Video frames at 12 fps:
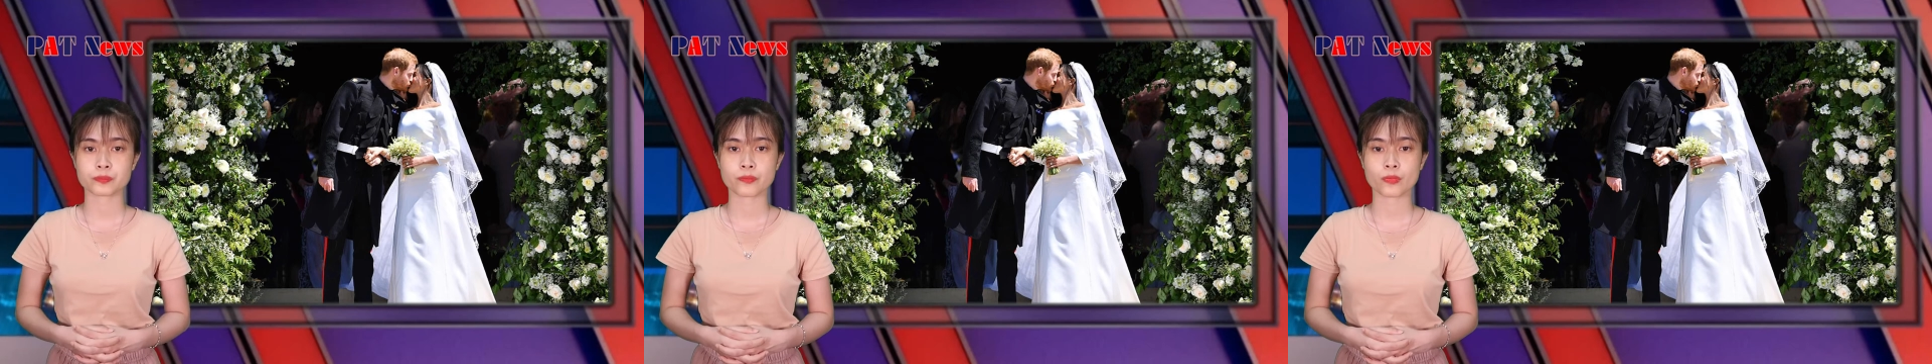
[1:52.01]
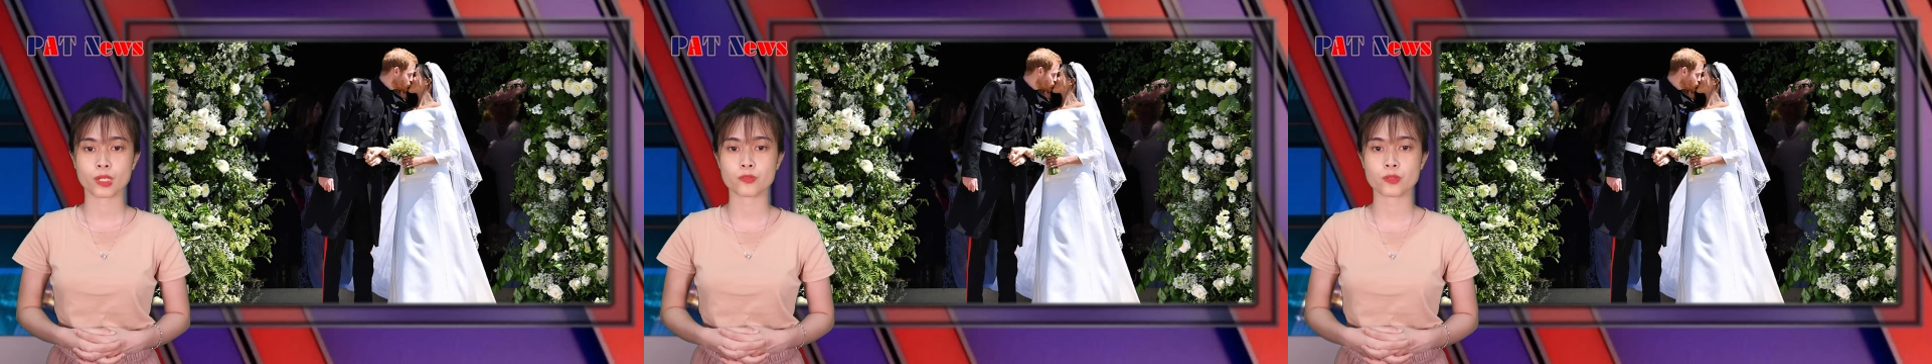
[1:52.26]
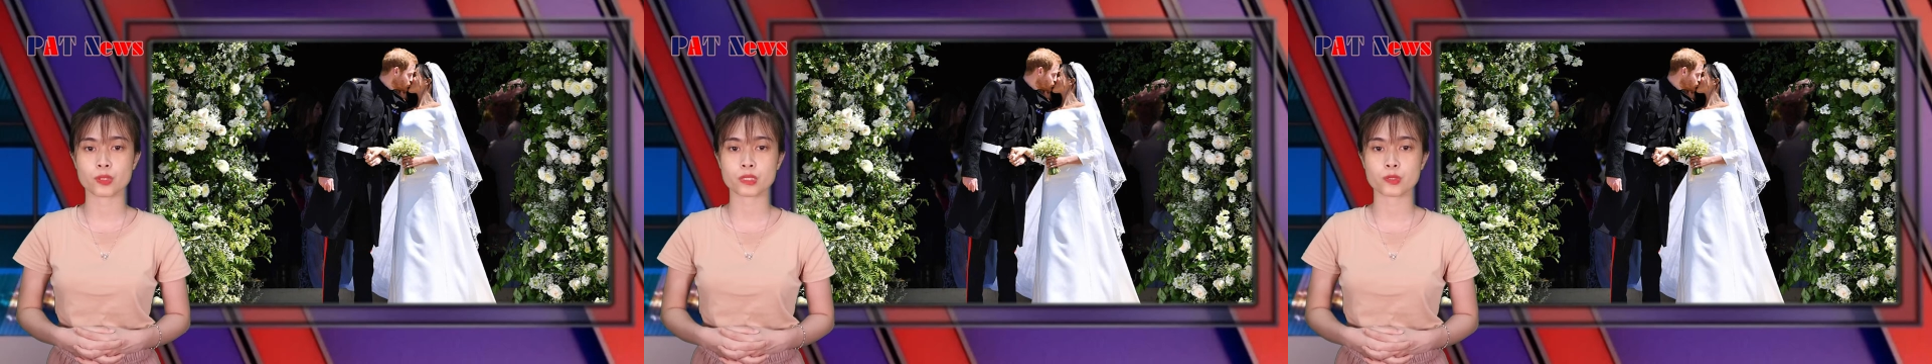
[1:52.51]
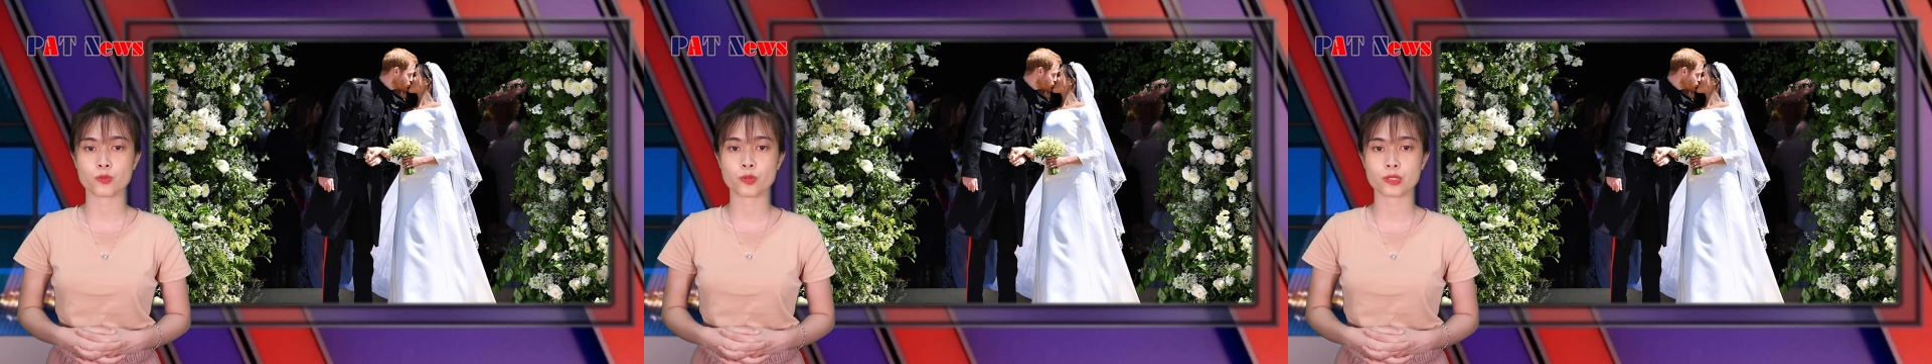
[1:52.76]
Larcombe
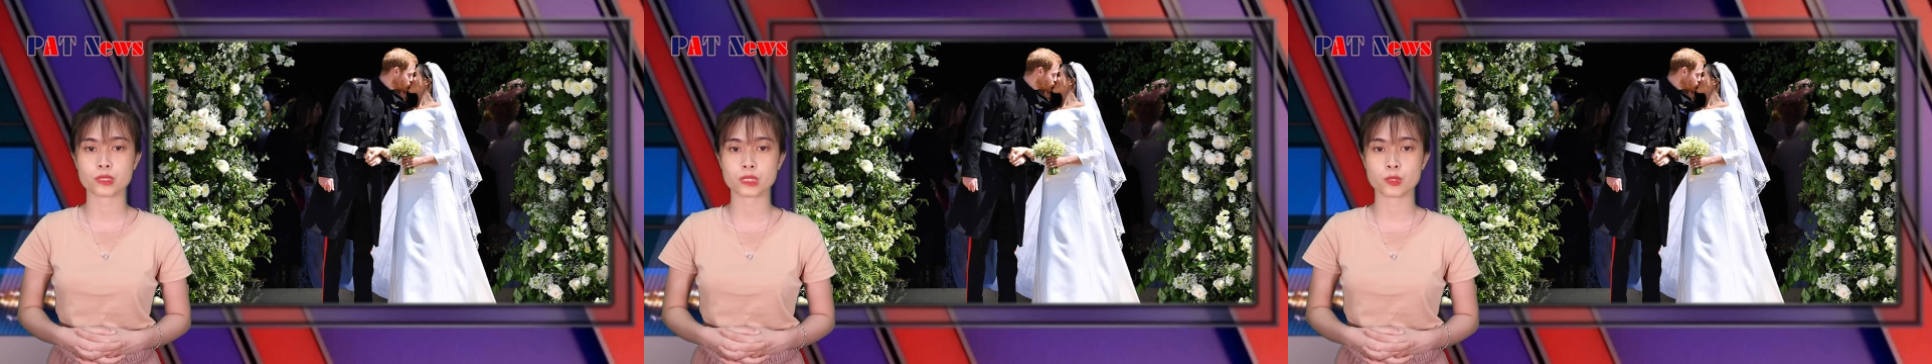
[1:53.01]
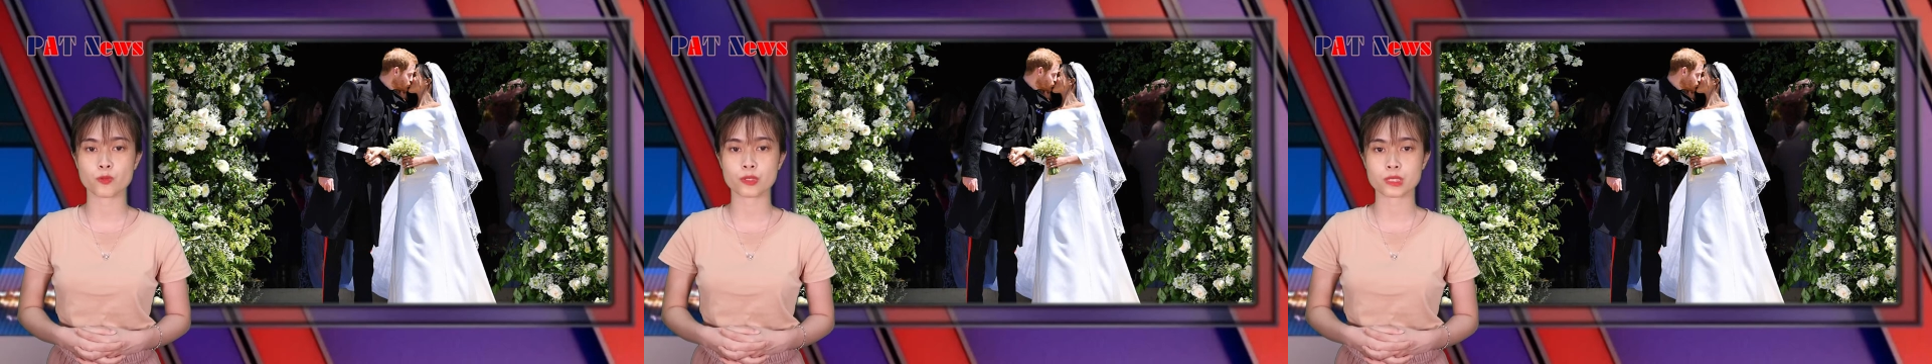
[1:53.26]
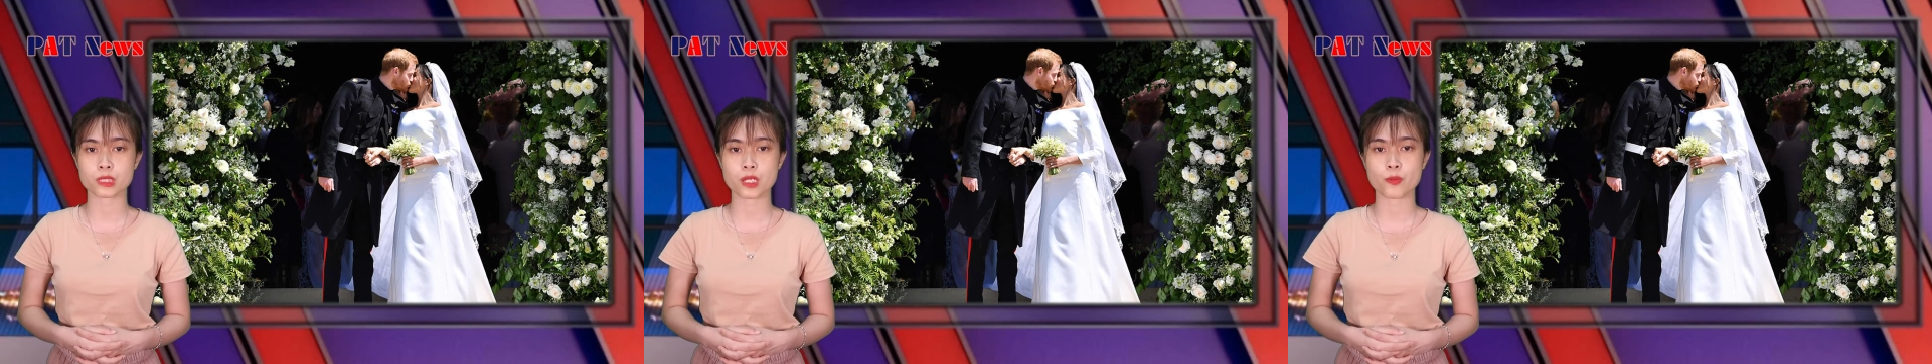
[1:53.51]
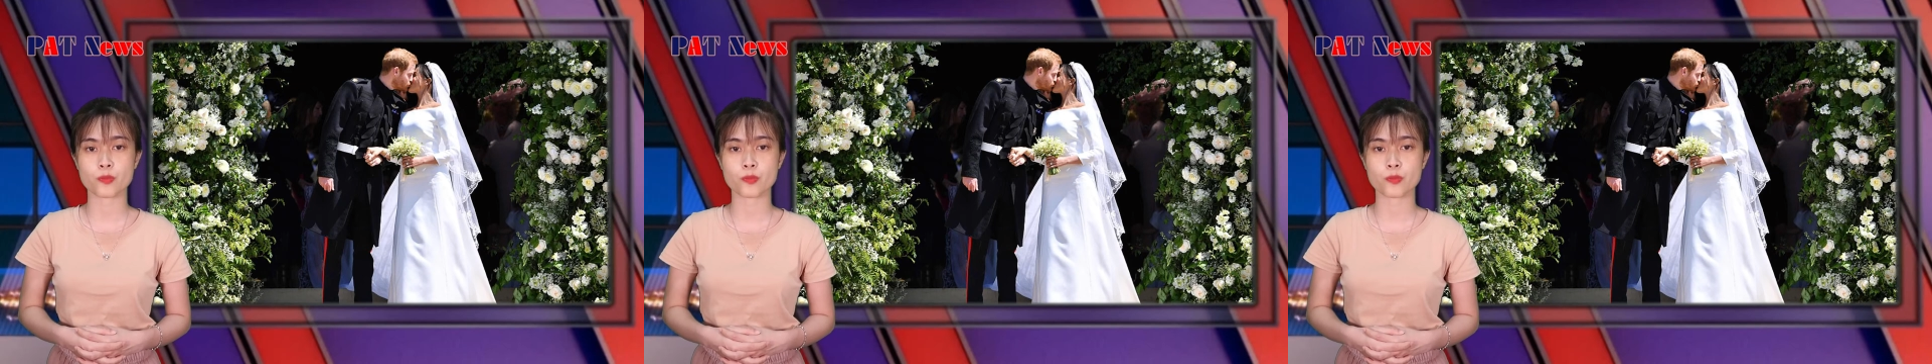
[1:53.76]
went on to say that Prince